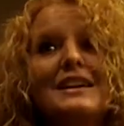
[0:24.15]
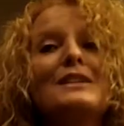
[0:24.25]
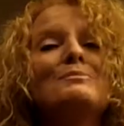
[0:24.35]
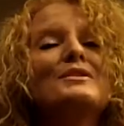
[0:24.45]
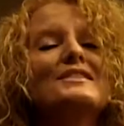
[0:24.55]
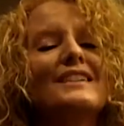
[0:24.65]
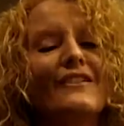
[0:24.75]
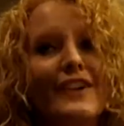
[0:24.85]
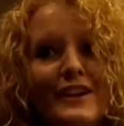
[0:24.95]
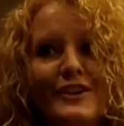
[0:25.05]
Keep
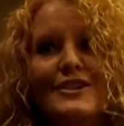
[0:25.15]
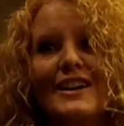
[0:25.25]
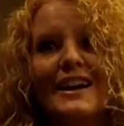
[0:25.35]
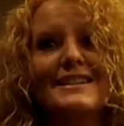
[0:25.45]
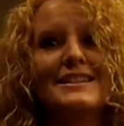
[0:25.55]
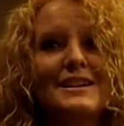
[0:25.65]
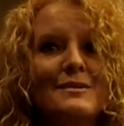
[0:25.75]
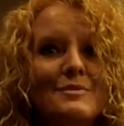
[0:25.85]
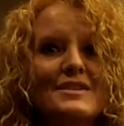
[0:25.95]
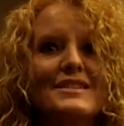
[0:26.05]
yourself energized.
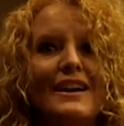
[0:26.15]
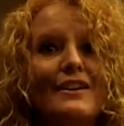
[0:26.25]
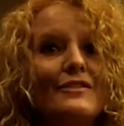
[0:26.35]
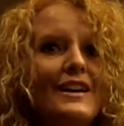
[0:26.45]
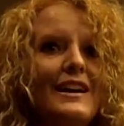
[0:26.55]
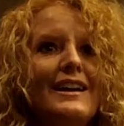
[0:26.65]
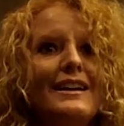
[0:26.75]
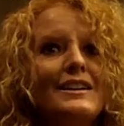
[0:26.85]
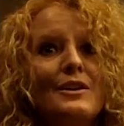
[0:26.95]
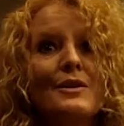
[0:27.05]
Keep yourself
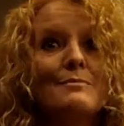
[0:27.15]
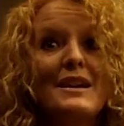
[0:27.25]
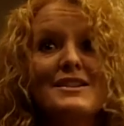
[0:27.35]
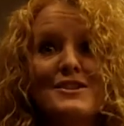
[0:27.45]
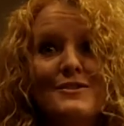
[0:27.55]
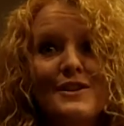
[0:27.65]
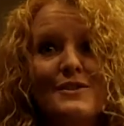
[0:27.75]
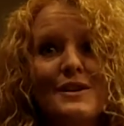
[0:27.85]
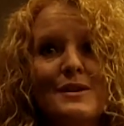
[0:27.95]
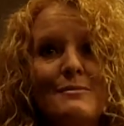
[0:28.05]
you know the best you that
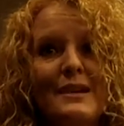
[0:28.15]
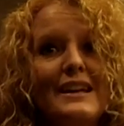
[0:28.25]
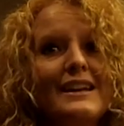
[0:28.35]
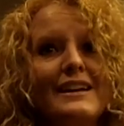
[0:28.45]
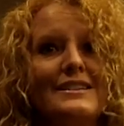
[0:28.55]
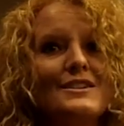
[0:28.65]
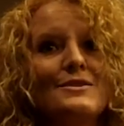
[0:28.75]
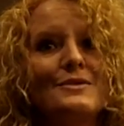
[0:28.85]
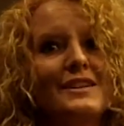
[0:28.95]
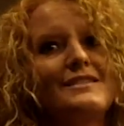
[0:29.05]
you can be and
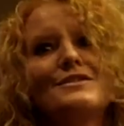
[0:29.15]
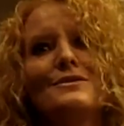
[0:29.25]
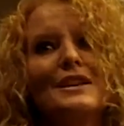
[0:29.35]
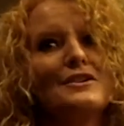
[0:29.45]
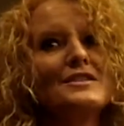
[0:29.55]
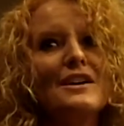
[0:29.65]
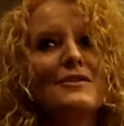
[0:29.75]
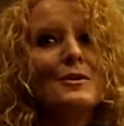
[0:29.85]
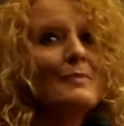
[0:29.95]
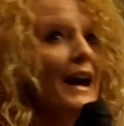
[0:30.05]
don't don't let
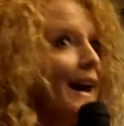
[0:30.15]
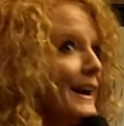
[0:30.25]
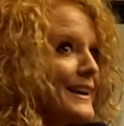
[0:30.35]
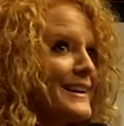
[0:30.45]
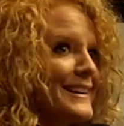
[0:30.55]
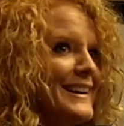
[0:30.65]
yourself go back